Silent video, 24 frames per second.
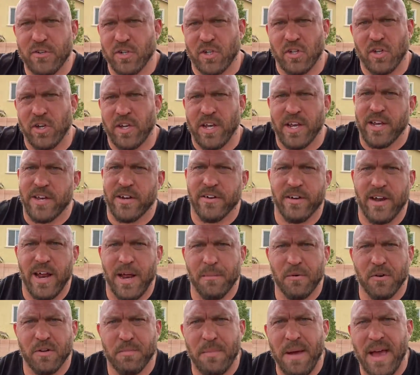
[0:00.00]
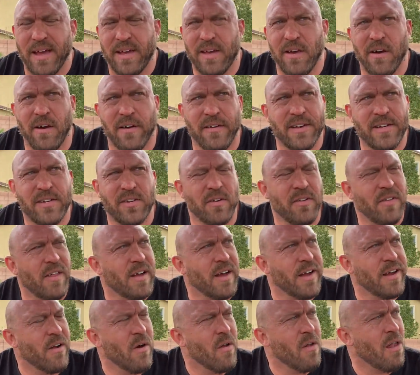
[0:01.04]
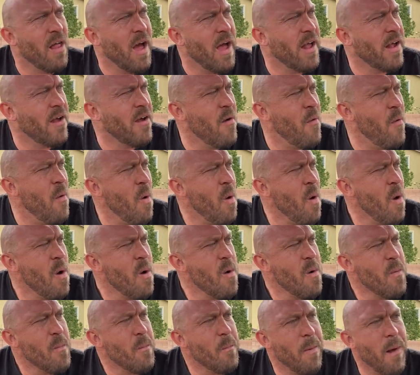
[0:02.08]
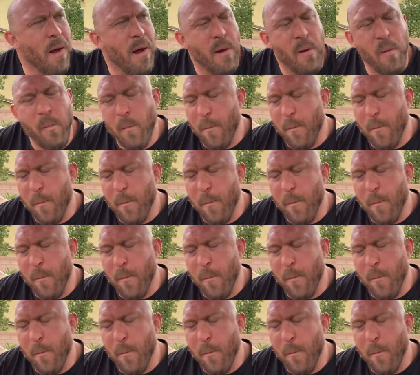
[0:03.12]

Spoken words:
are just looking in your neighbor's backyard. It's the only thing I don't like. But